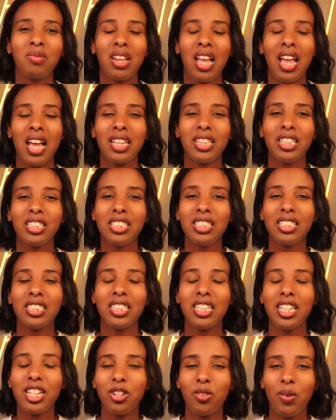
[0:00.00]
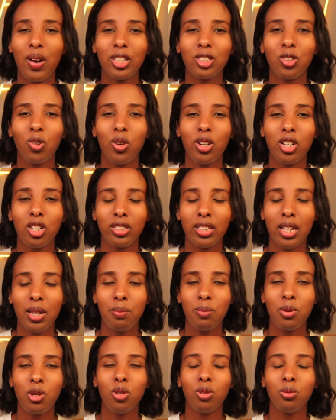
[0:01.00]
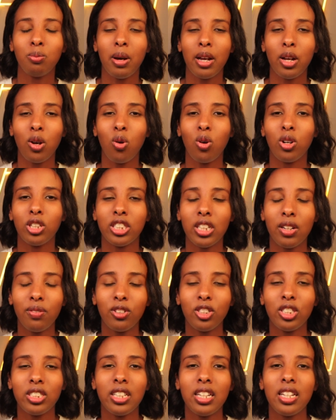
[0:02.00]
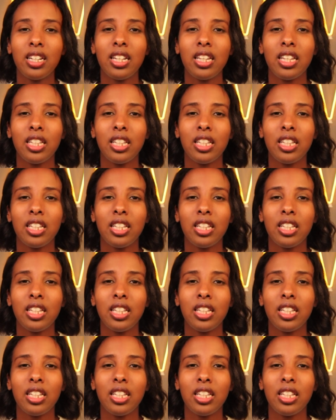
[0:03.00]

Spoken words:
And this is the directorial debut by Cord Jefferson.